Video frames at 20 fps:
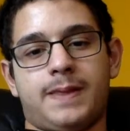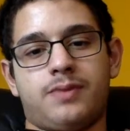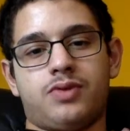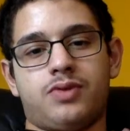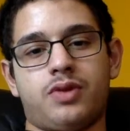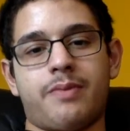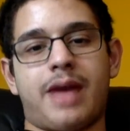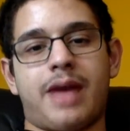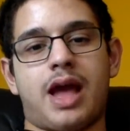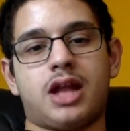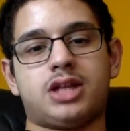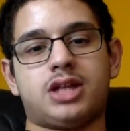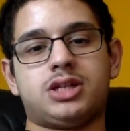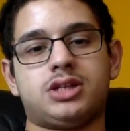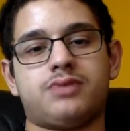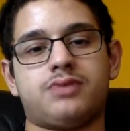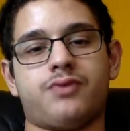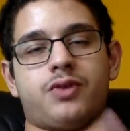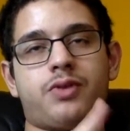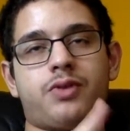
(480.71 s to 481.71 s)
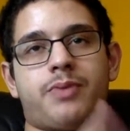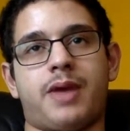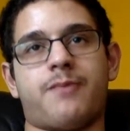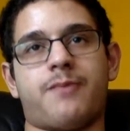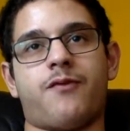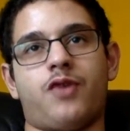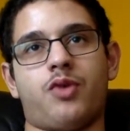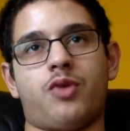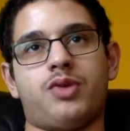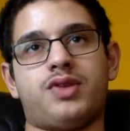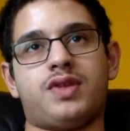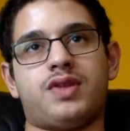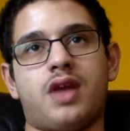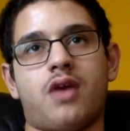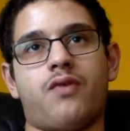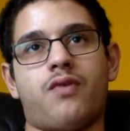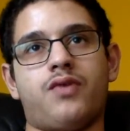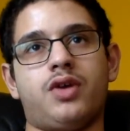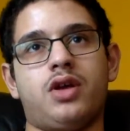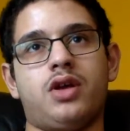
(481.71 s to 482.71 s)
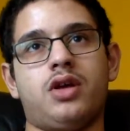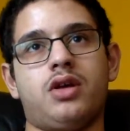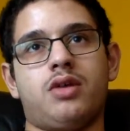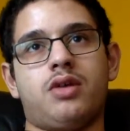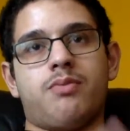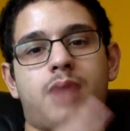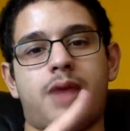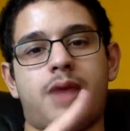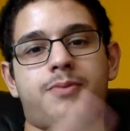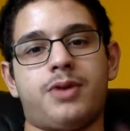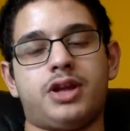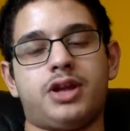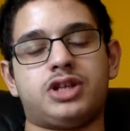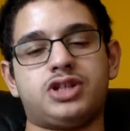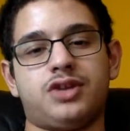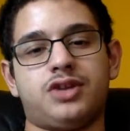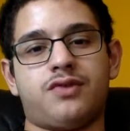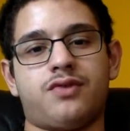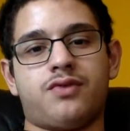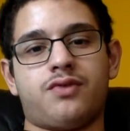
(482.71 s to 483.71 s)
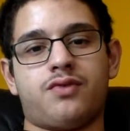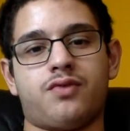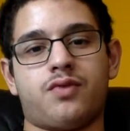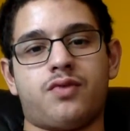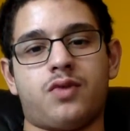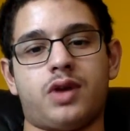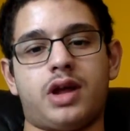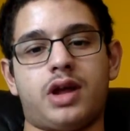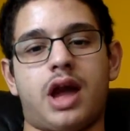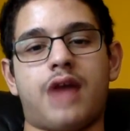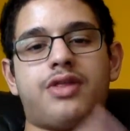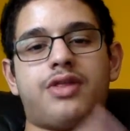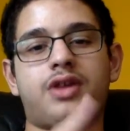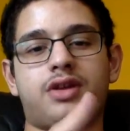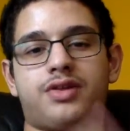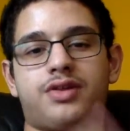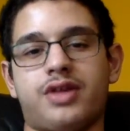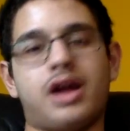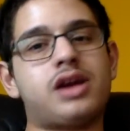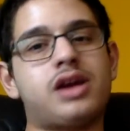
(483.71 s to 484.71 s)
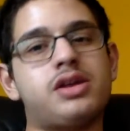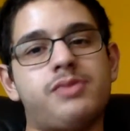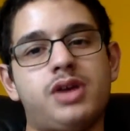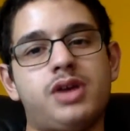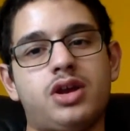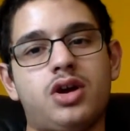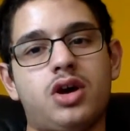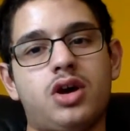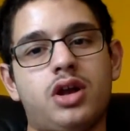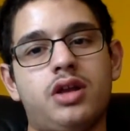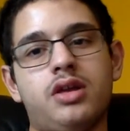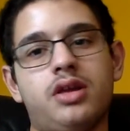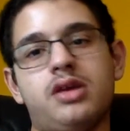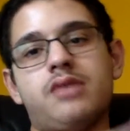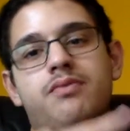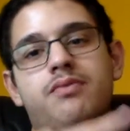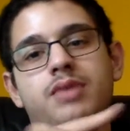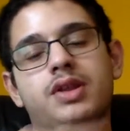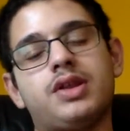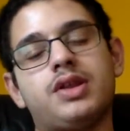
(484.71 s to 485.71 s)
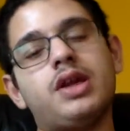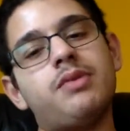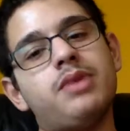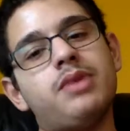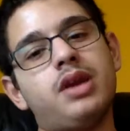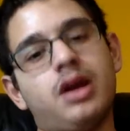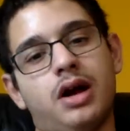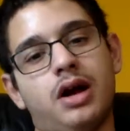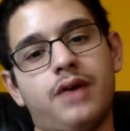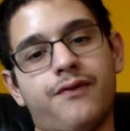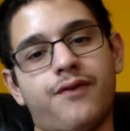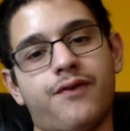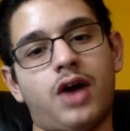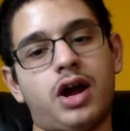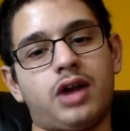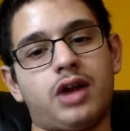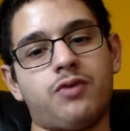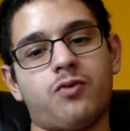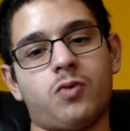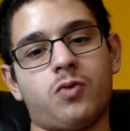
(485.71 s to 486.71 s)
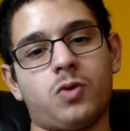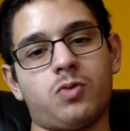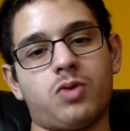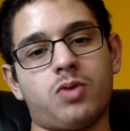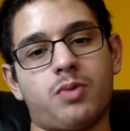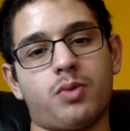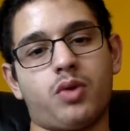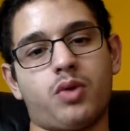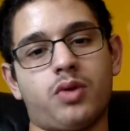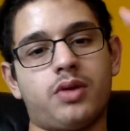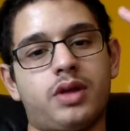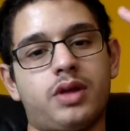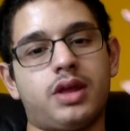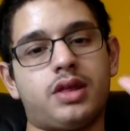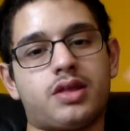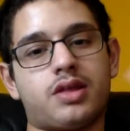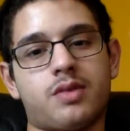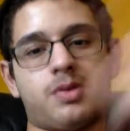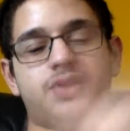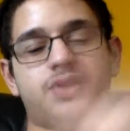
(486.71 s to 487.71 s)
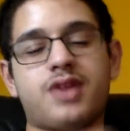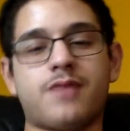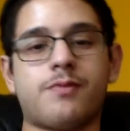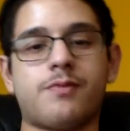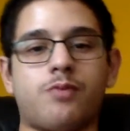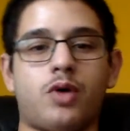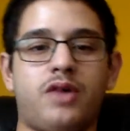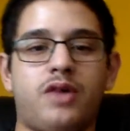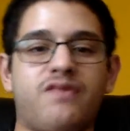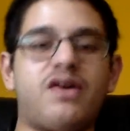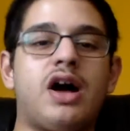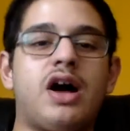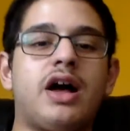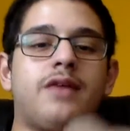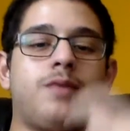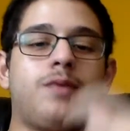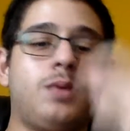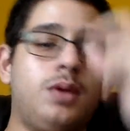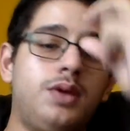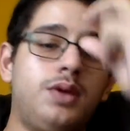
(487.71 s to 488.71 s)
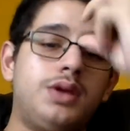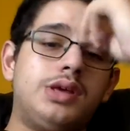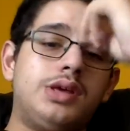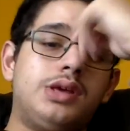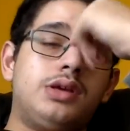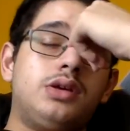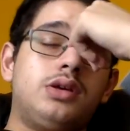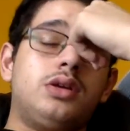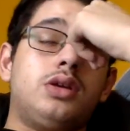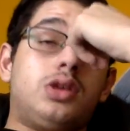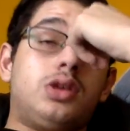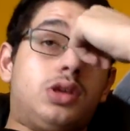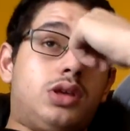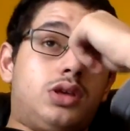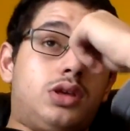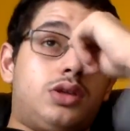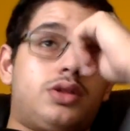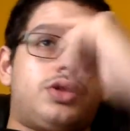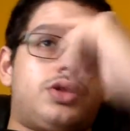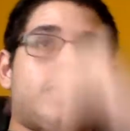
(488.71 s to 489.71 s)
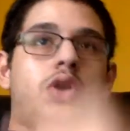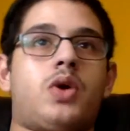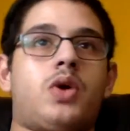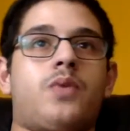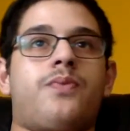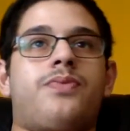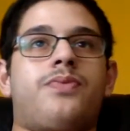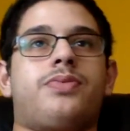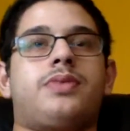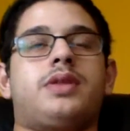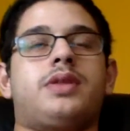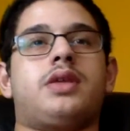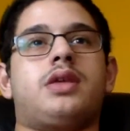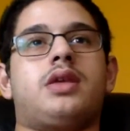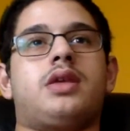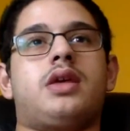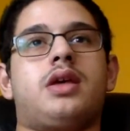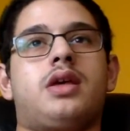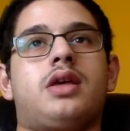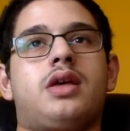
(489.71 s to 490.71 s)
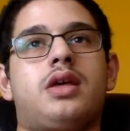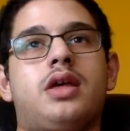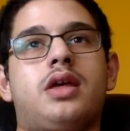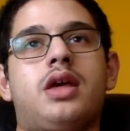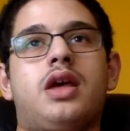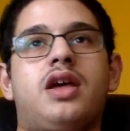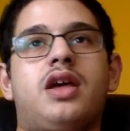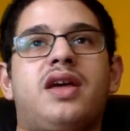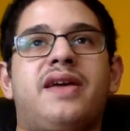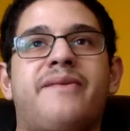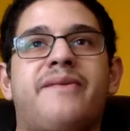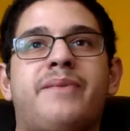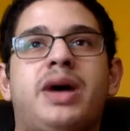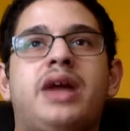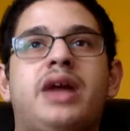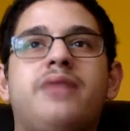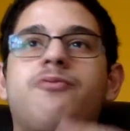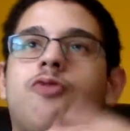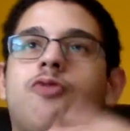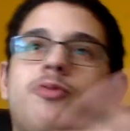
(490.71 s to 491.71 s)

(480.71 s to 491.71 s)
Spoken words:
the match, for the pay-per-view itself, my prediction for it, I think it's not going to be good, but it's going to be a fine Royal Rumble. It's going to be 7.5. So, if mine will